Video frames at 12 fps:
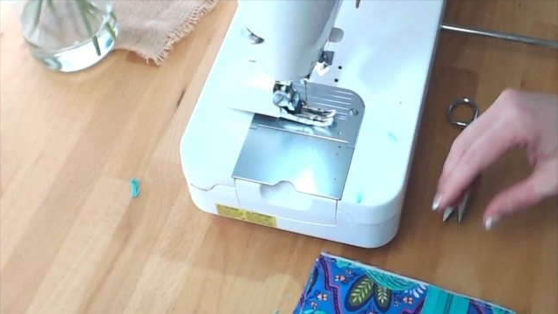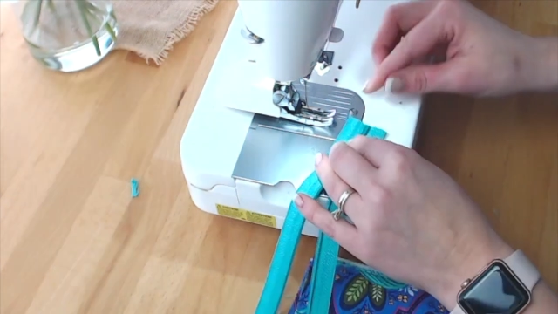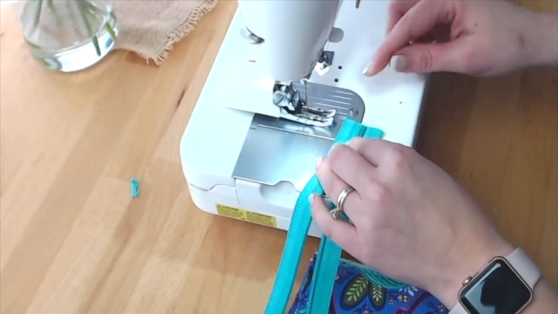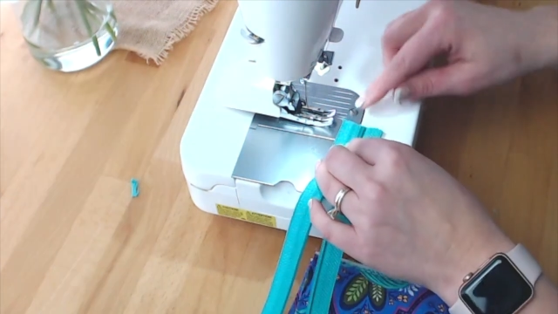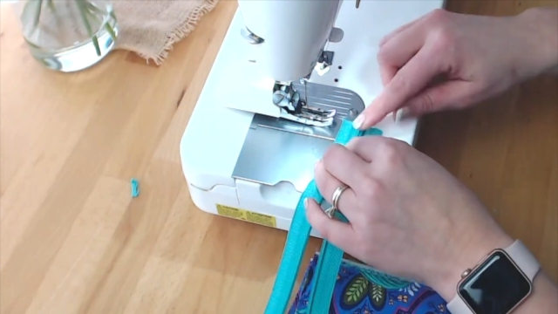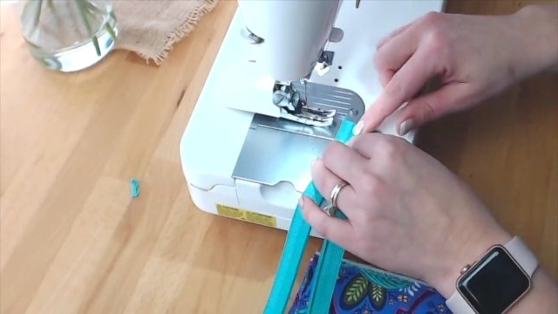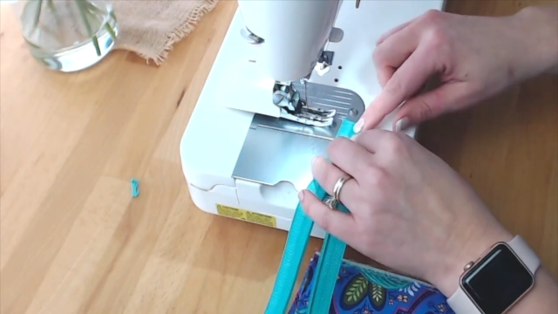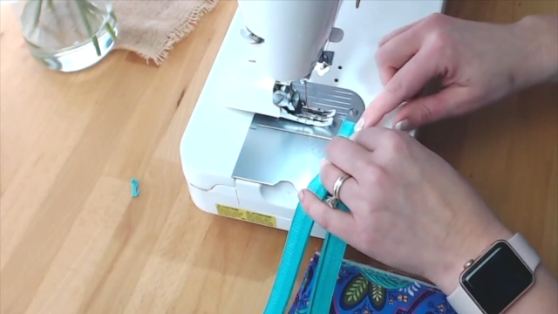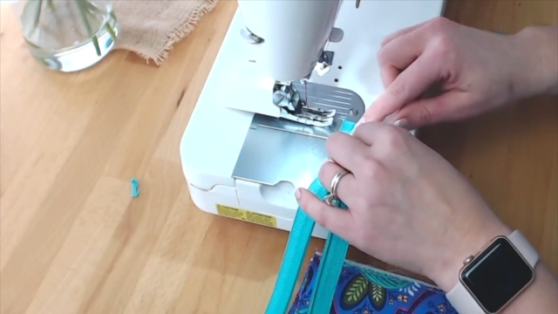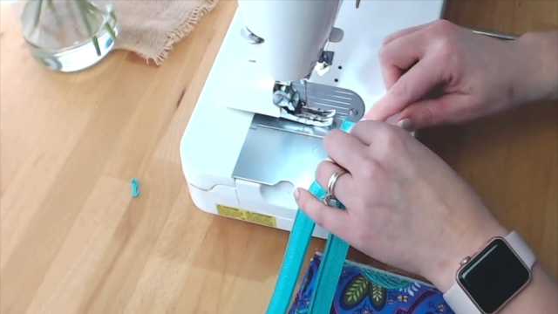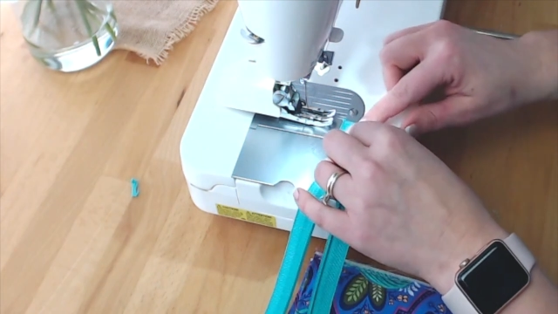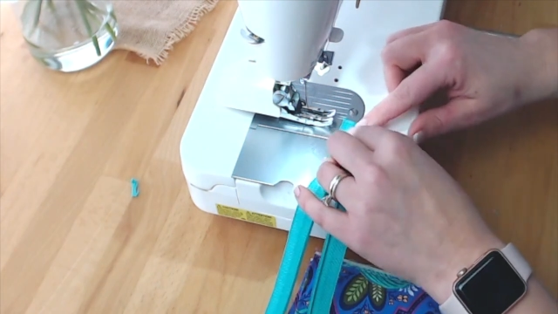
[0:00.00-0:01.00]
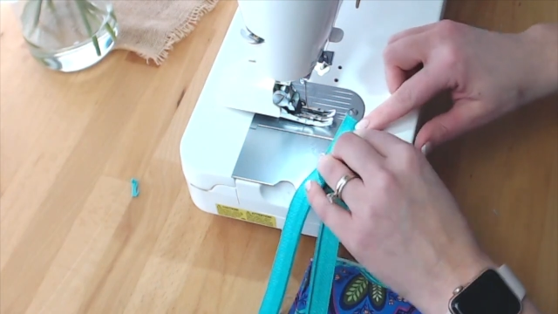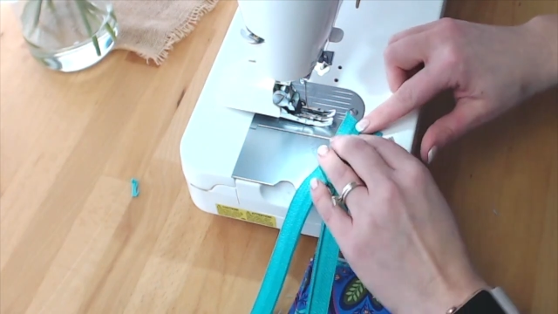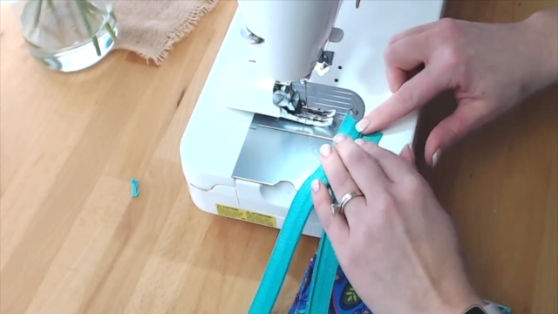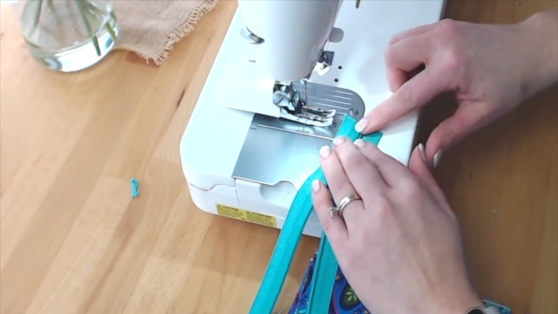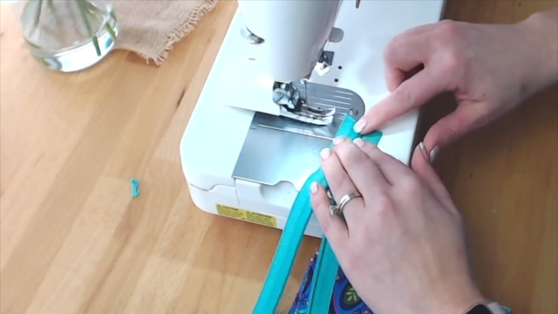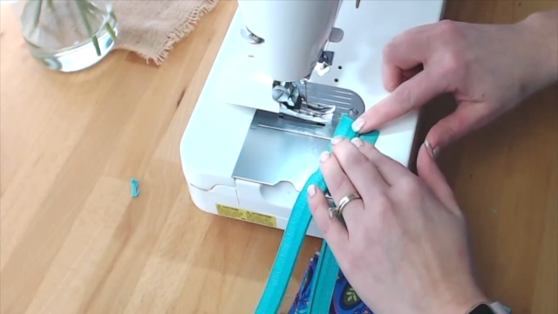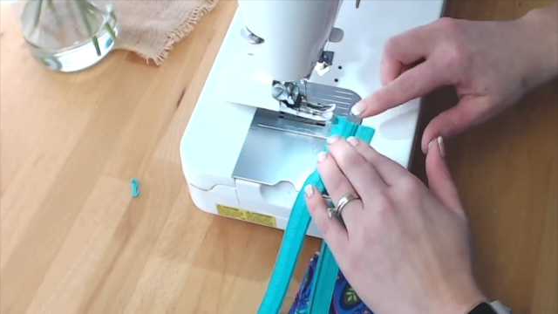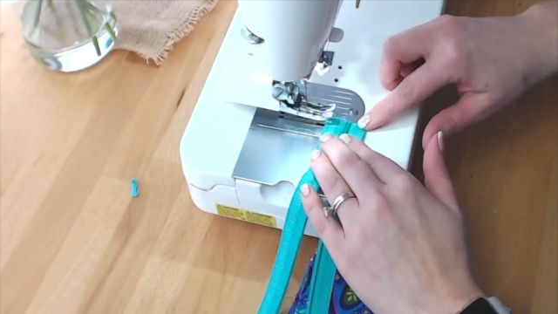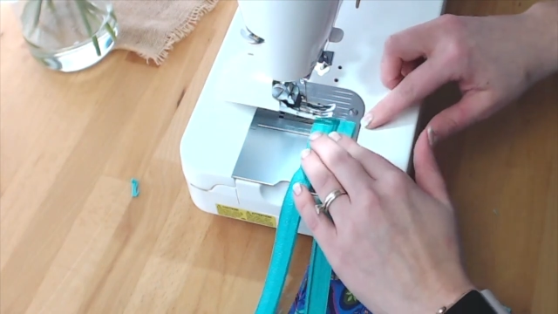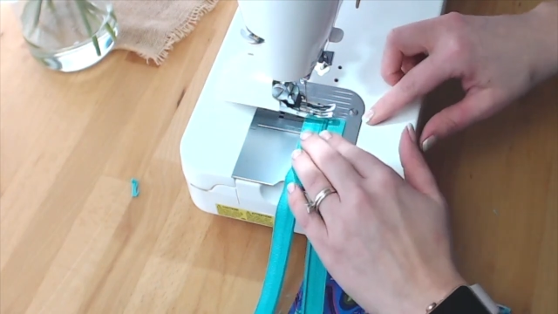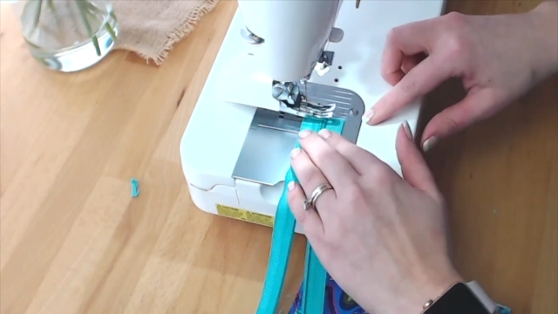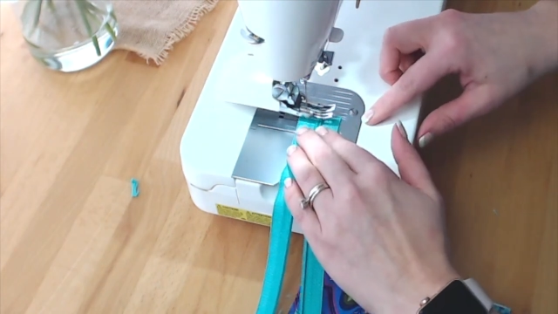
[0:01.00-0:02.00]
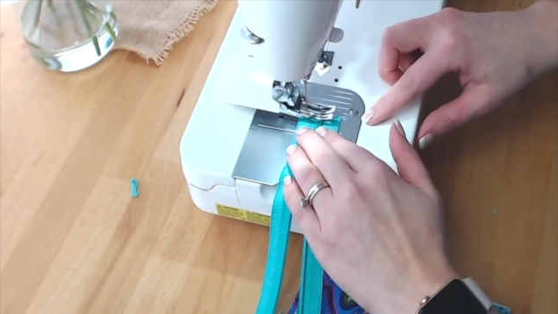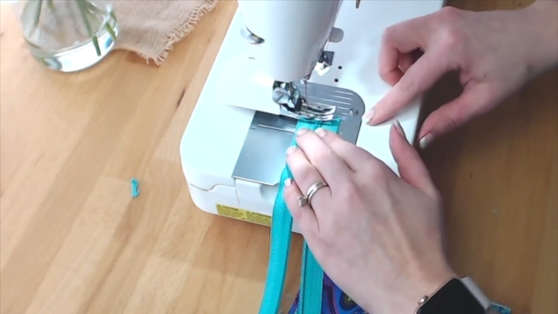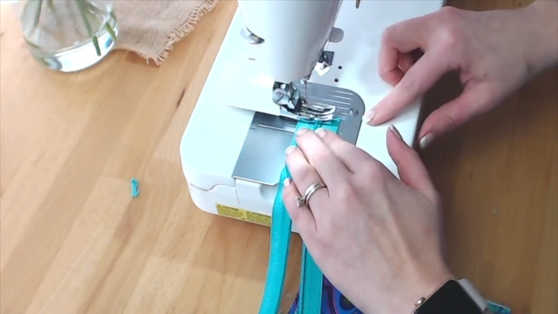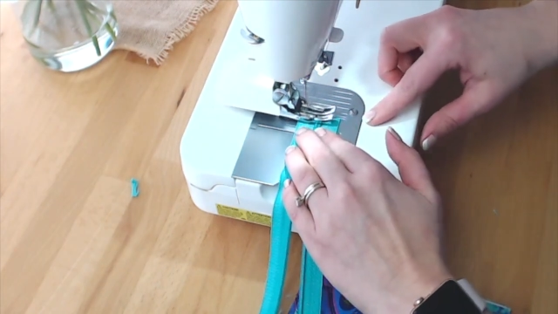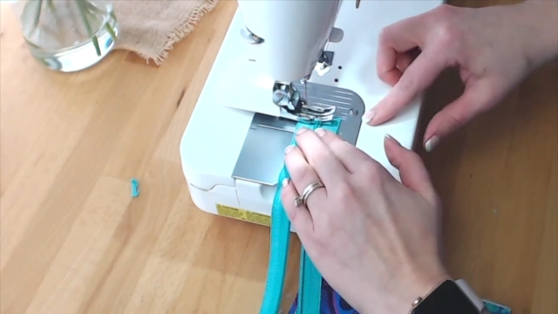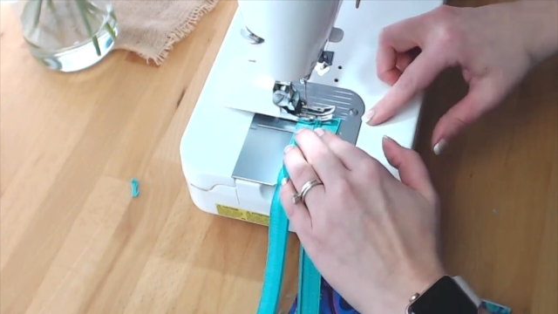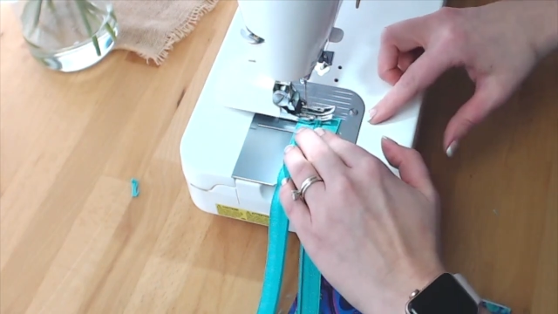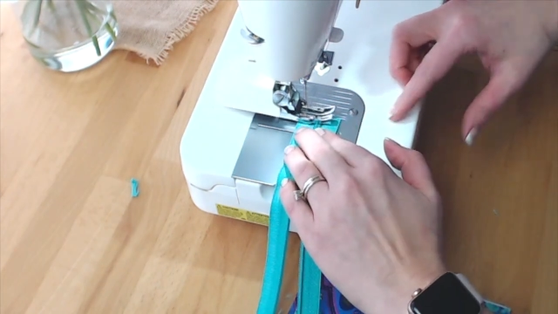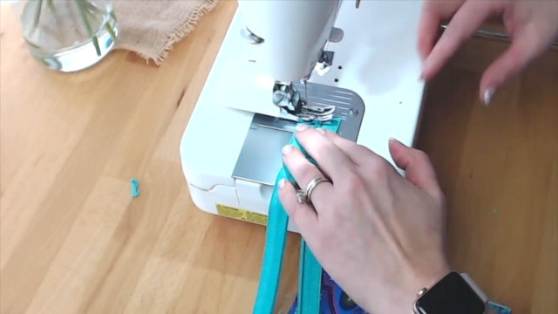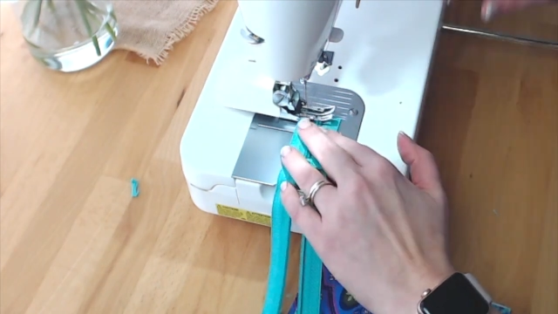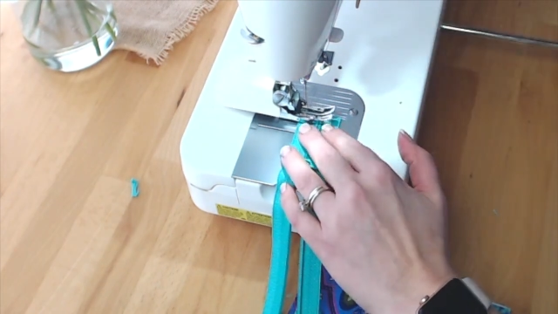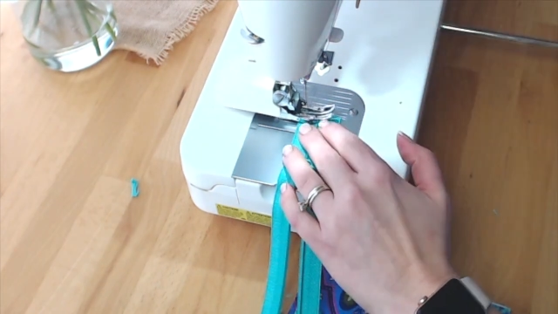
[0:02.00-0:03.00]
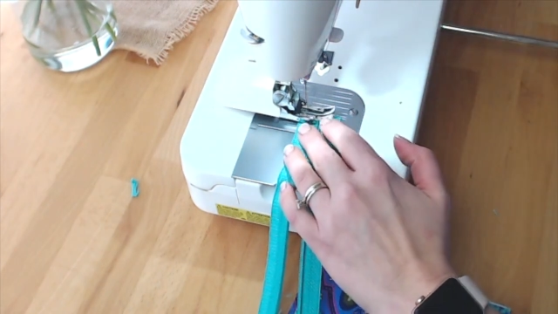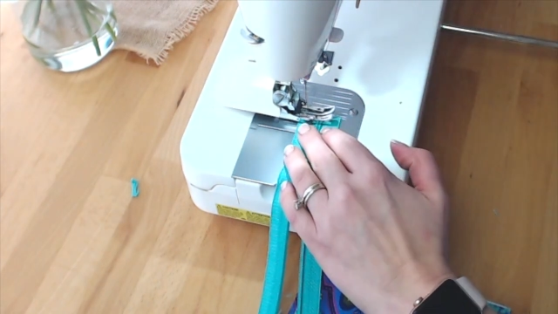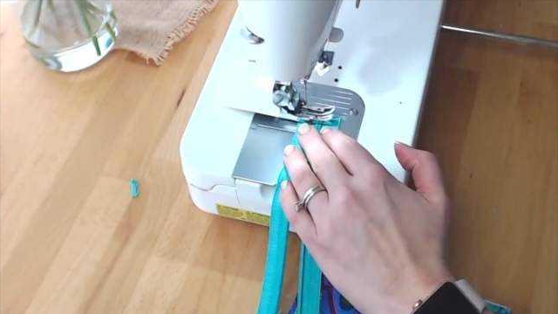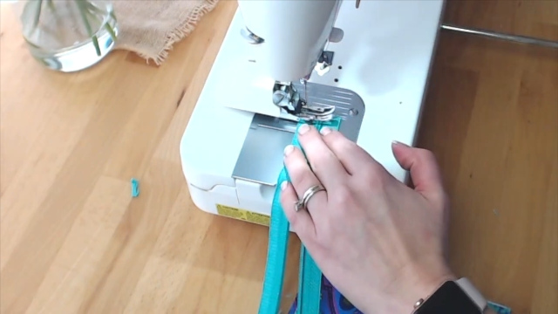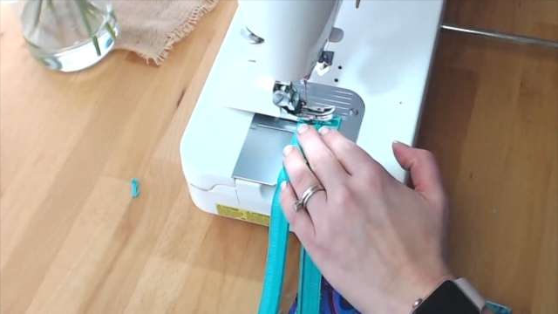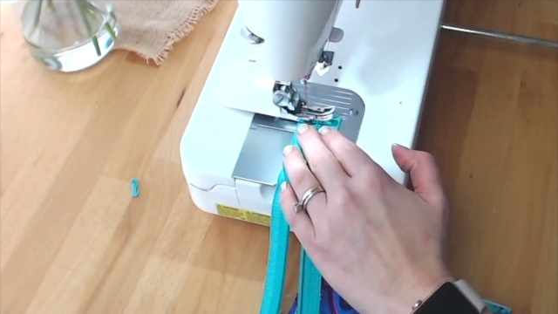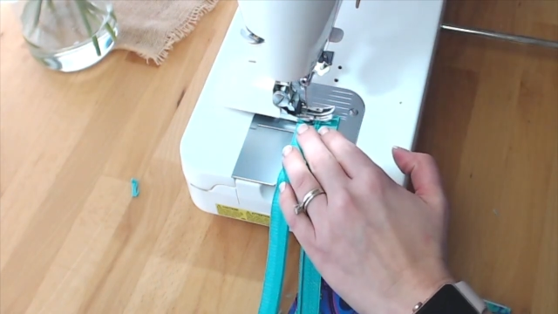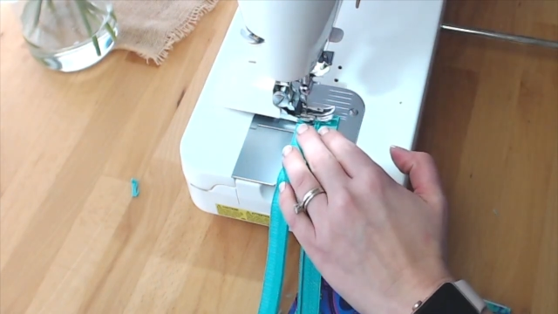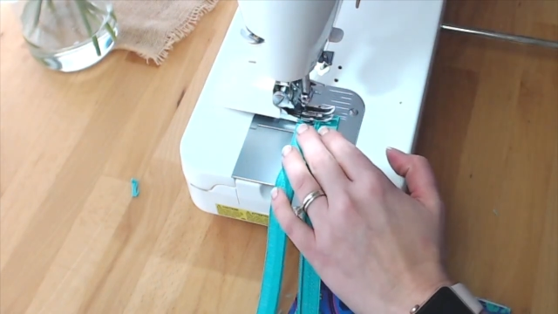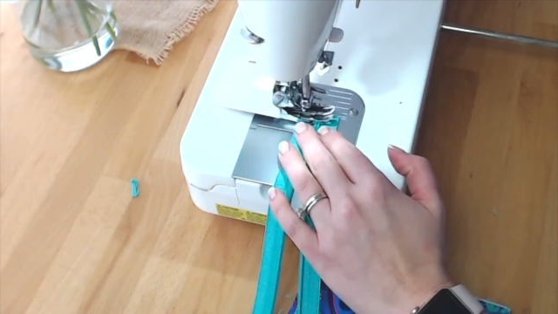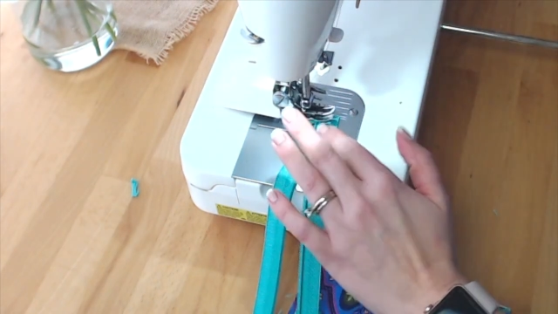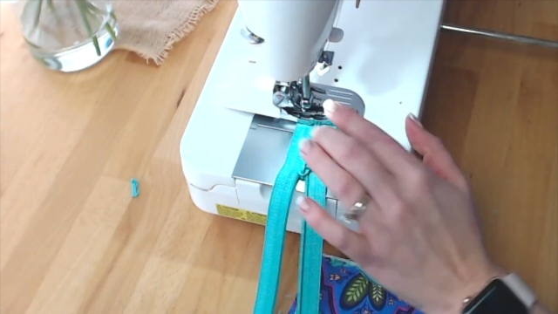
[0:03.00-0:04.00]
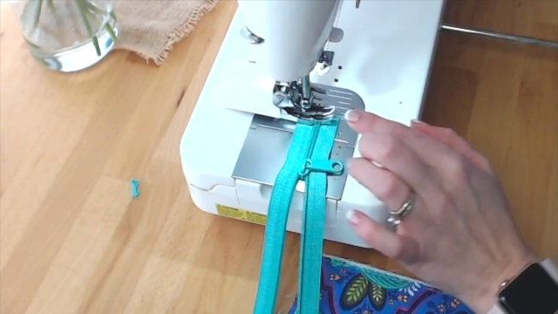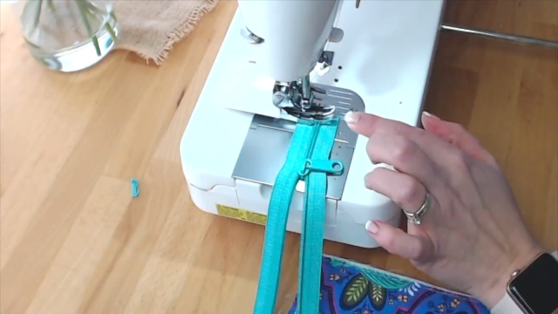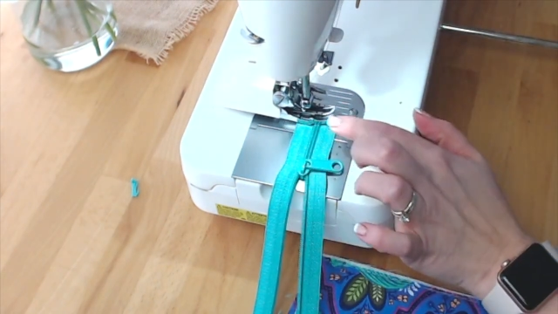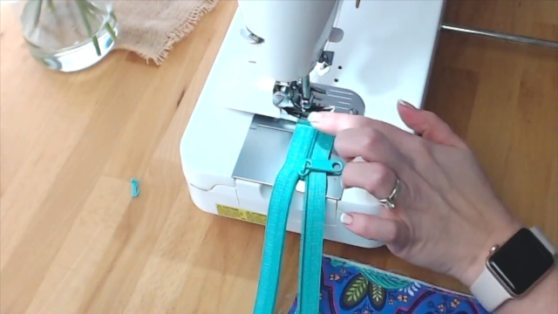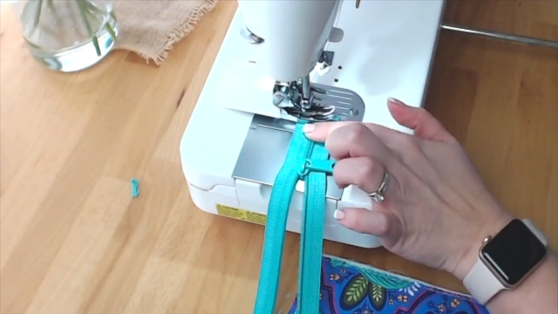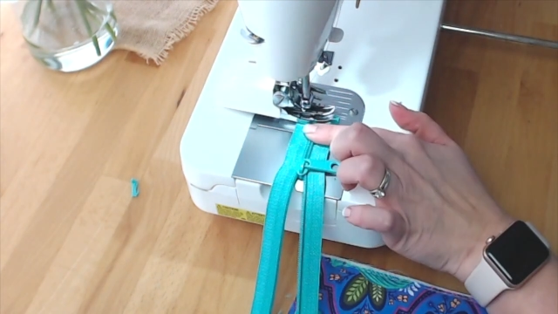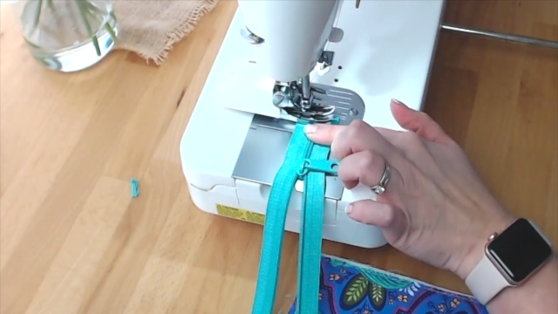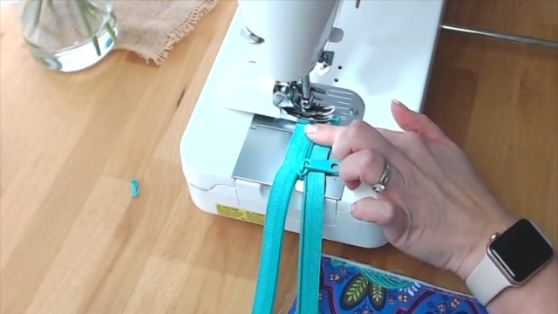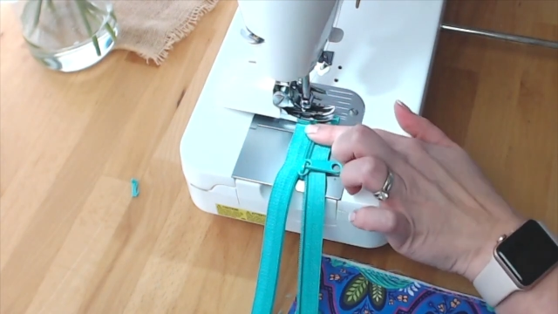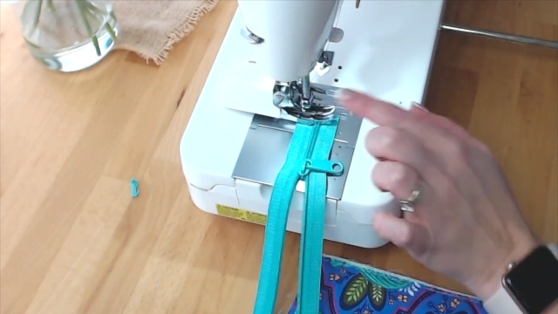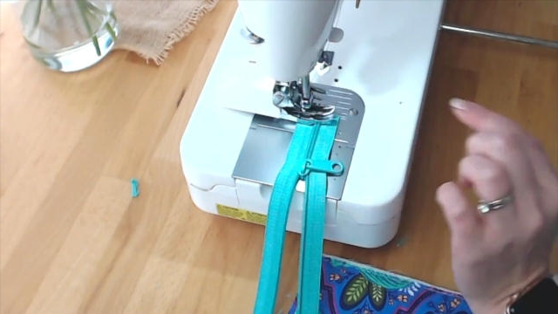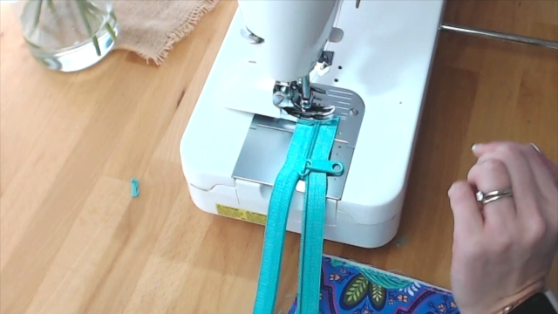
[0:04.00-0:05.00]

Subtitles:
(no speaker visible)